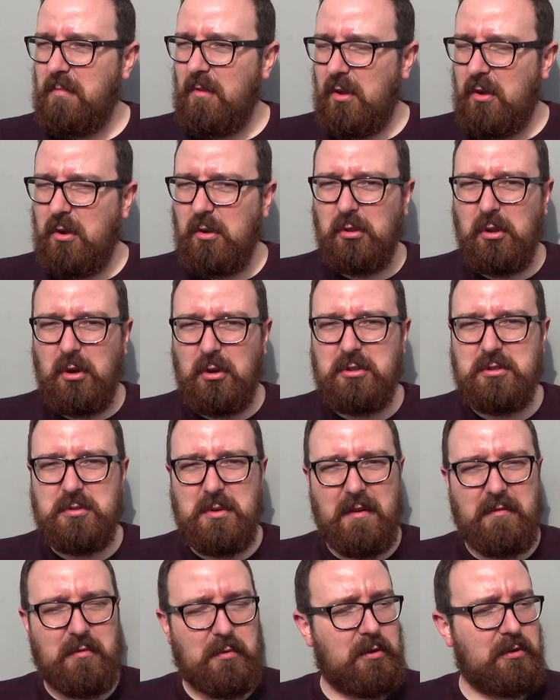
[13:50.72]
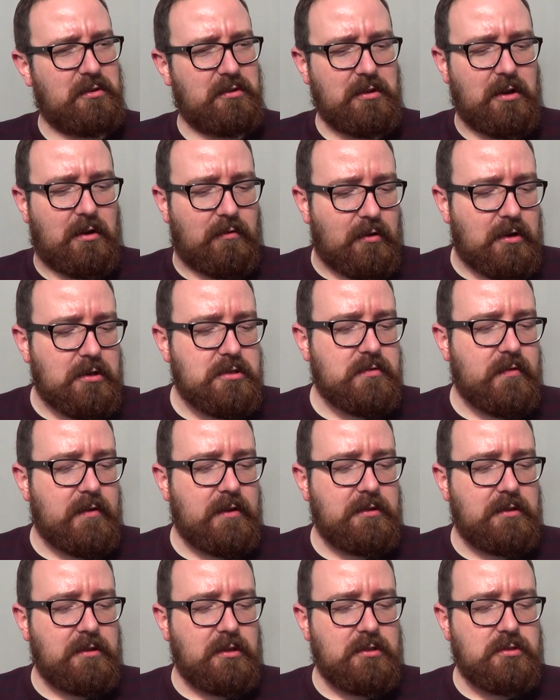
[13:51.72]
good luck to everyone and all the rest of it.
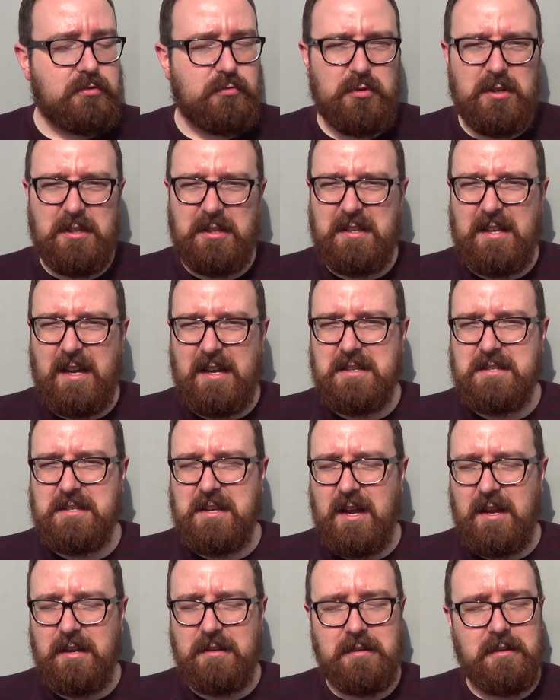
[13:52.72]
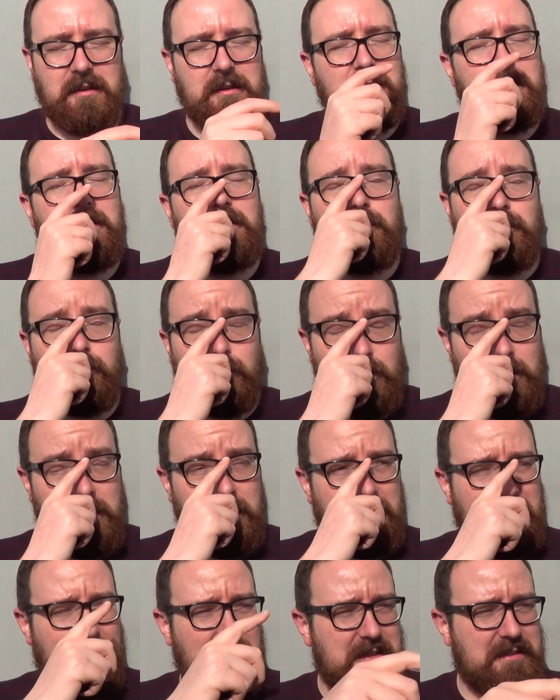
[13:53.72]
And, you know, he's a really nice guy,
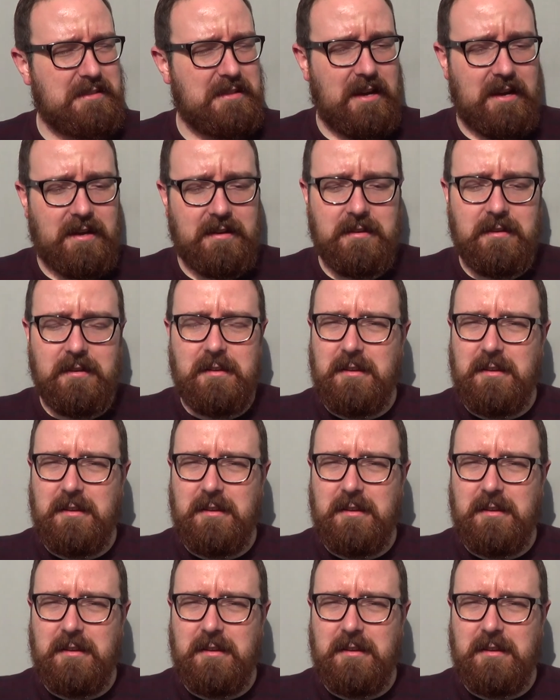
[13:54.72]
really nice guy.